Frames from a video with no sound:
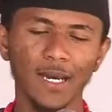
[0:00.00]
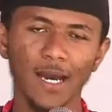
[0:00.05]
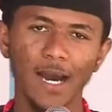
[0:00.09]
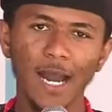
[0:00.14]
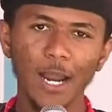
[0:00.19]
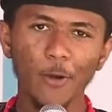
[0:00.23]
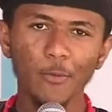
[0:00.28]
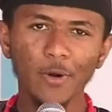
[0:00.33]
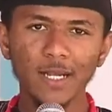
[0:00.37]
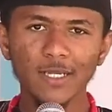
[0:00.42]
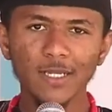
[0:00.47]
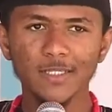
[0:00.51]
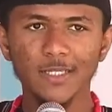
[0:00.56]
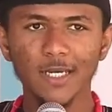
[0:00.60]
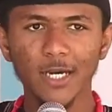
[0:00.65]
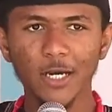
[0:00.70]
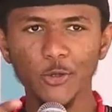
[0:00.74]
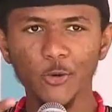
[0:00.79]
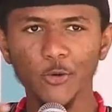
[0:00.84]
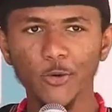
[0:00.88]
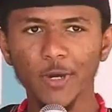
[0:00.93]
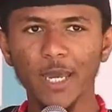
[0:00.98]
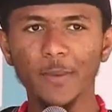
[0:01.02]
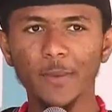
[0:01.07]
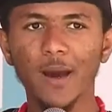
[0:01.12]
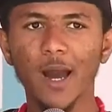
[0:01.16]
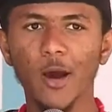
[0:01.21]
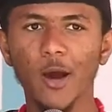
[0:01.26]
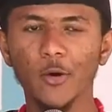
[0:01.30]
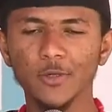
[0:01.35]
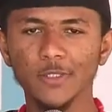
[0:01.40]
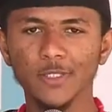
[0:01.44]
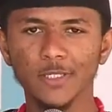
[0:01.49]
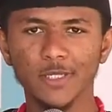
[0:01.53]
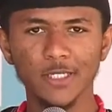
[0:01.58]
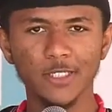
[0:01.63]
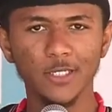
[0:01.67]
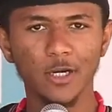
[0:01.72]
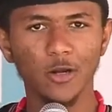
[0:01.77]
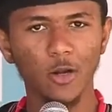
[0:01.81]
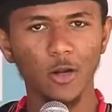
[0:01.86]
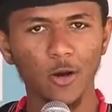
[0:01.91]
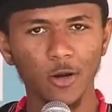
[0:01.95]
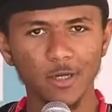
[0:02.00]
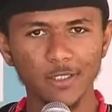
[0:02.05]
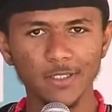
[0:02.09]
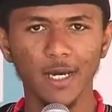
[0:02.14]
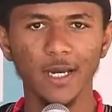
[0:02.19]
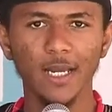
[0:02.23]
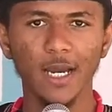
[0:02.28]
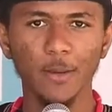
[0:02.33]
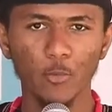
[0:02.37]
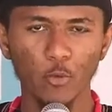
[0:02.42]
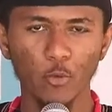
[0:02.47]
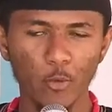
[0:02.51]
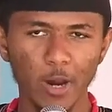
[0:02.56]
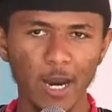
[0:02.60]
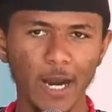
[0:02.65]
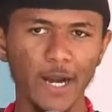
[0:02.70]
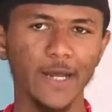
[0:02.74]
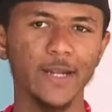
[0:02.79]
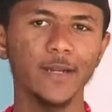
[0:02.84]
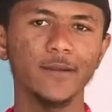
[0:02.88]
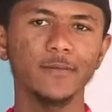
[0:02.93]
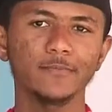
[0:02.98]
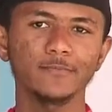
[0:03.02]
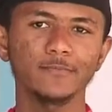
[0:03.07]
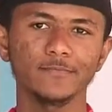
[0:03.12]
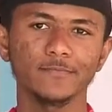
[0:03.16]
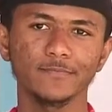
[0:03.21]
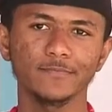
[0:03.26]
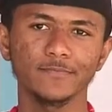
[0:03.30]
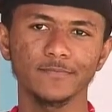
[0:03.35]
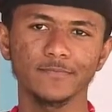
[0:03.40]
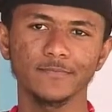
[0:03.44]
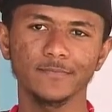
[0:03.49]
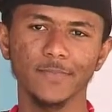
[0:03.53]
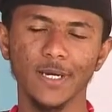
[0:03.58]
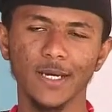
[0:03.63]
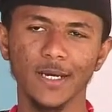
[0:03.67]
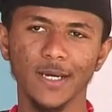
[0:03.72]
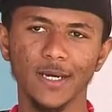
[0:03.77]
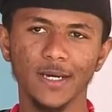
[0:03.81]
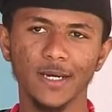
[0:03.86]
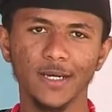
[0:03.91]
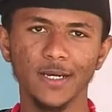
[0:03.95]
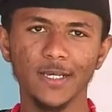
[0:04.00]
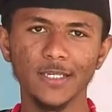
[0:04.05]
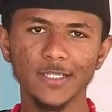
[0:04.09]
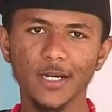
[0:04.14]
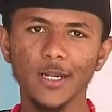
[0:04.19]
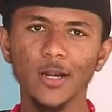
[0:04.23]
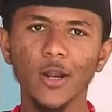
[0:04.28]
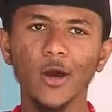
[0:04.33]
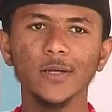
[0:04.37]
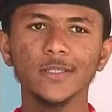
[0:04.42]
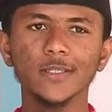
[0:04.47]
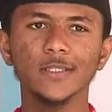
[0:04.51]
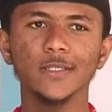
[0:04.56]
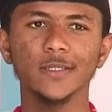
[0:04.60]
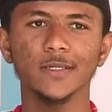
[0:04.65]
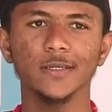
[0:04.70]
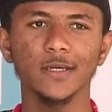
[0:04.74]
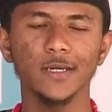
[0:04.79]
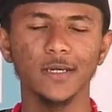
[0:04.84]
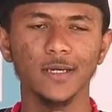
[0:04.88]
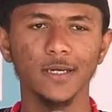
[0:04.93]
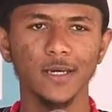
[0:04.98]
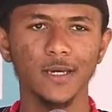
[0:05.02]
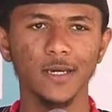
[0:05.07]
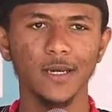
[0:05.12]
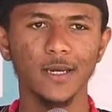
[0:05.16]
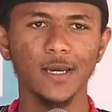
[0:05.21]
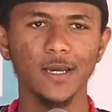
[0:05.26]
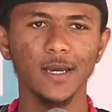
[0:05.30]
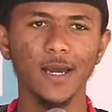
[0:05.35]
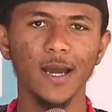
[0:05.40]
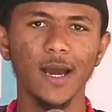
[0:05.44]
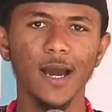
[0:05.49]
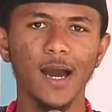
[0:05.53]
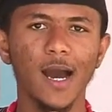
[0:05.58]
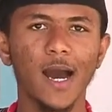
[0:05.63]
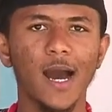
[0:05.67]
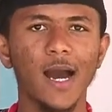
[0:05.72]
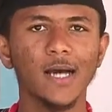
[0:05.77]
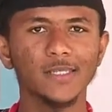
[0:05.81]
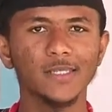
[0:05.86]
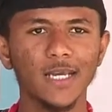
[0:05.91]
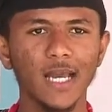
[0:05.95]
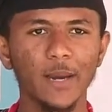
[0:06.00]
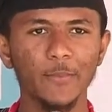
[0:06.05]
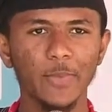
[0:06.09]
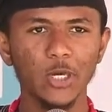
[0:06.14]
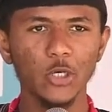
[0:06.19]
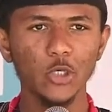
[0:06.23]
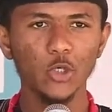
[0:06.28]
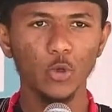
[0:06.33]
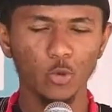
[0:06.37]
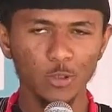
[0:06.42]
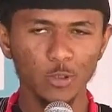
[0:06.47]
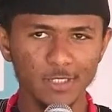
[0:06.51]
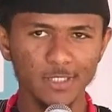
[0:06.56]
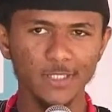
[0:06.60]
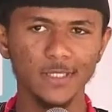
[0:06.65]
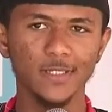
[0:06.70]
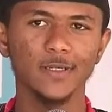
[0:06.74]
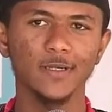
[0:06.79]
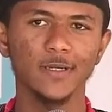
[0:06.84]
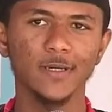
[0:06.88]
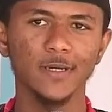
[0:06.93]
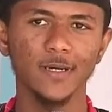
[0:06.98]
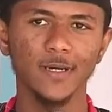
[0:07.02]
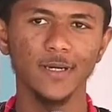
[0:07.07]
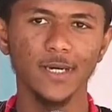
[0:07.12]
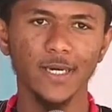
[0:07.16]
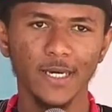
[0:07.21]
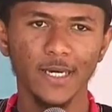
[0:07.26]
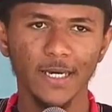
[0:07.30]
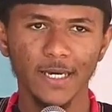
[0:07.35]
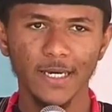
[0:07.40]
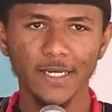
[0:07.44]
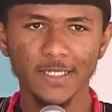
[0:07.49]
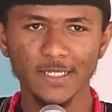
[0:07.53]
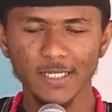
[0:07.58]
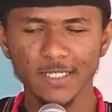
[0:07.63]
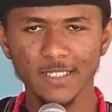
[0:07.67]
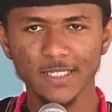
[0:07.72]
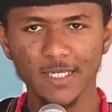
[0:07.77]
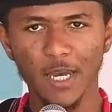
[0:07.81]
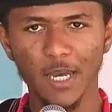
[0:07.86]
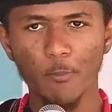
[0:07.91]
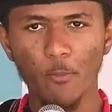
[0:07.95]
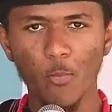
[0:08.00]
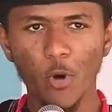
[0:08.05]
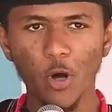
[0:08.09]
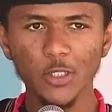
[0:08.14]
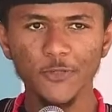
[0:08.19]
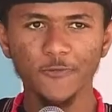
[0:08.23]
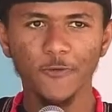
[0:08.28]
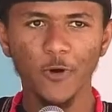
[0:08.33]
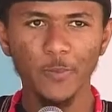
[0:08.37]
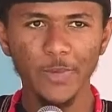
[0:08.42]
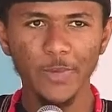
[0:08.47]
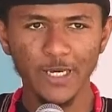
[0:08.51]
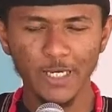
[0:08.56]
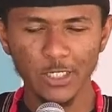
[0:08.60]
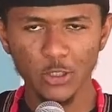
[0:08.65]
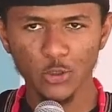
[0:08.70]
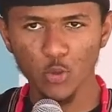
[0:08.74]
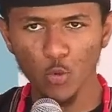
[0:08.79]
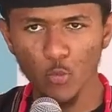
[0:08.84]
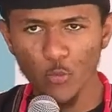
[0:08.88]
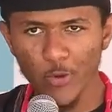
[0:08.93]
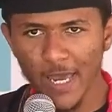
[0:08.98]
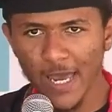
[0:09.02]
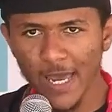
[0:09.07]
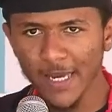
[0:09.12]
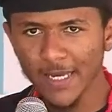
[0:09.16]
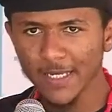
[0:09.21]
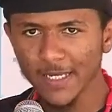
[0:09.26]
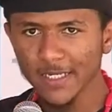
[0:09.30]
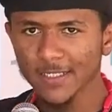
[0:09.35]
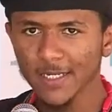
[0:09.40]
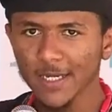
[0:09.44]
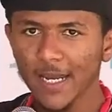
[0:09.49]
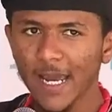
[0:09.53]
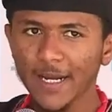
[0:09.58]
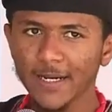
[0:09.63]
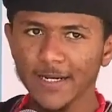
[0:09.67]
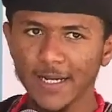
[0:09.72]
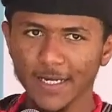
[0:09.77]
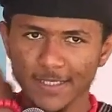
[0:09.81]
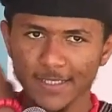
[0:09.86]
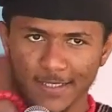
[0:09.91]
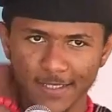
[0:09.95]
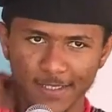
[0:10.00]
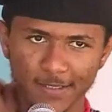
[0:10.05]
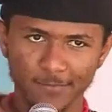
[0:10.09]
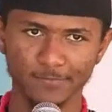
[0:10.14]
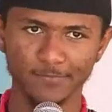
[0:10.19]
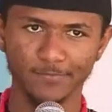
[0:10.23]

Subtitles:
I want to tell you about this cloth I am wearing. This cloth, as I am a youth, it is a must for me to wear it like this.